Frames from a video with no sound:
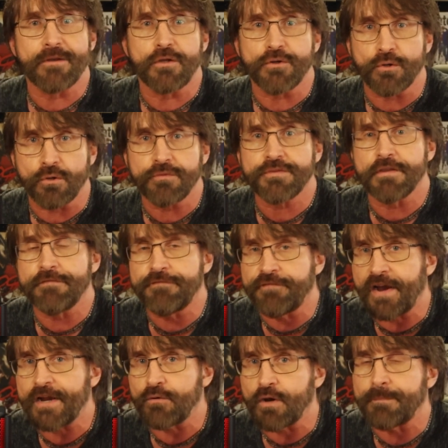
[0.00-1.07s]
on Earth to
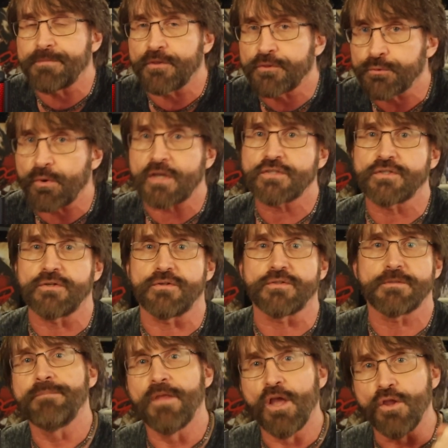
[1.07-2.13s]
fire up the
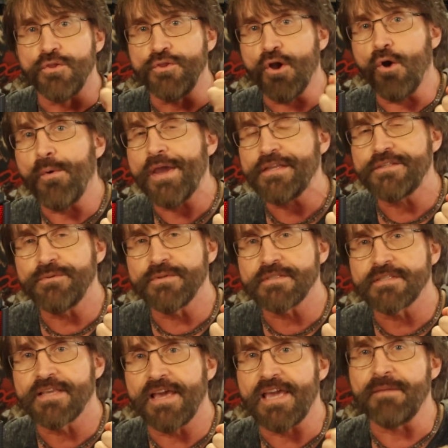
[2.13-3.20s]
thrusters. No way to
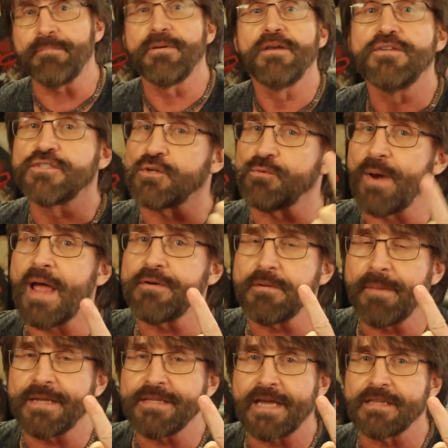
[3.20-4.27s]
escape, surrounded
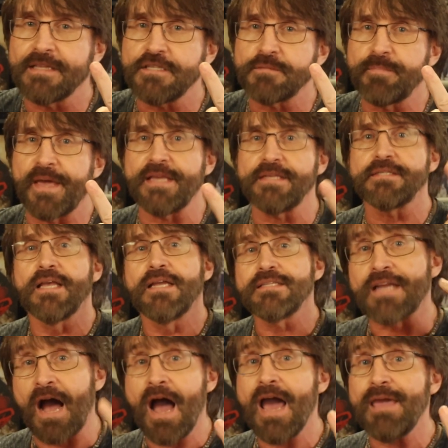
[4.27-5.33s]
by deadly space,
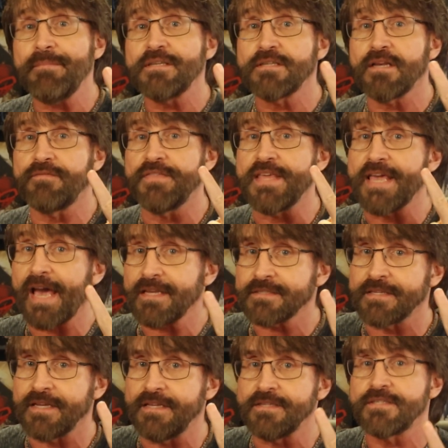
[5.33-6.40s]
time is of the
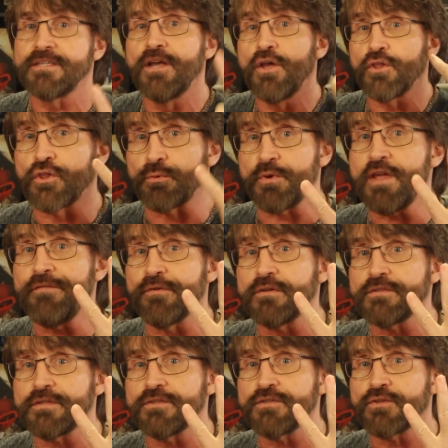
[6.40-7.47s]
essence, 3
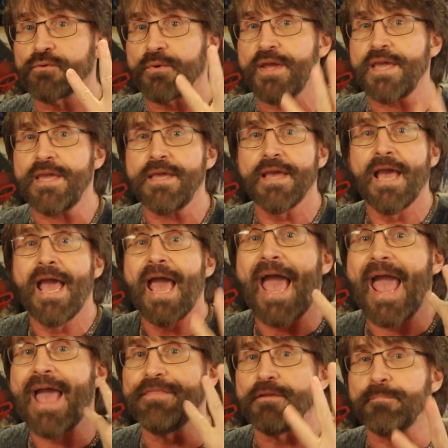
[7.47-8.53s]
versus 3,
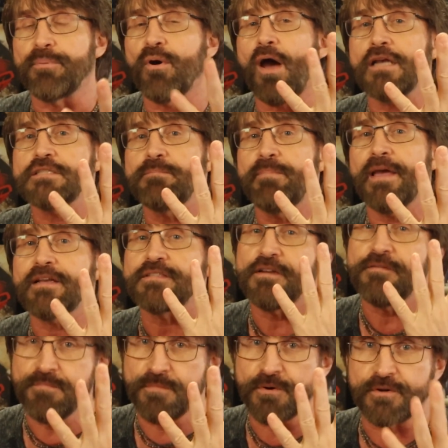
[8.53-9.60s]
and the prospects
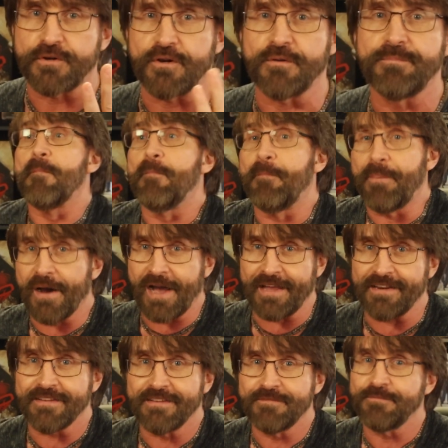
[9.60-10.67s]
of murder.
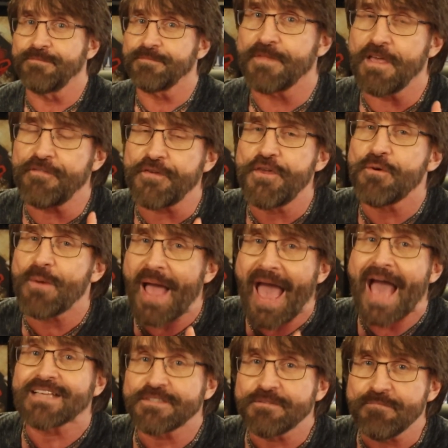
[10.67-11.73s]
But if you
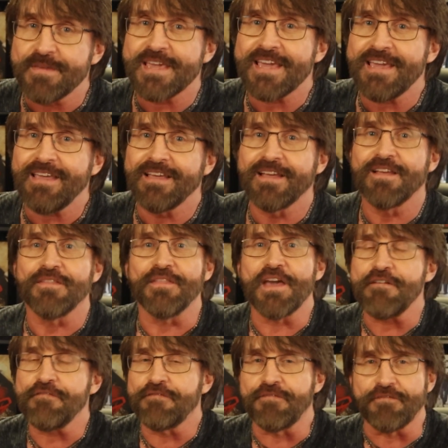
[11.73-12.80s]
ask me,
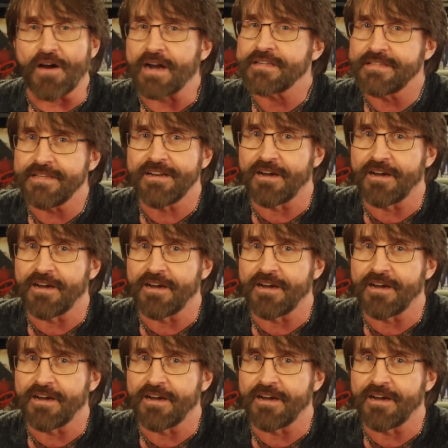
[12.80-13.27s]
they f***ed it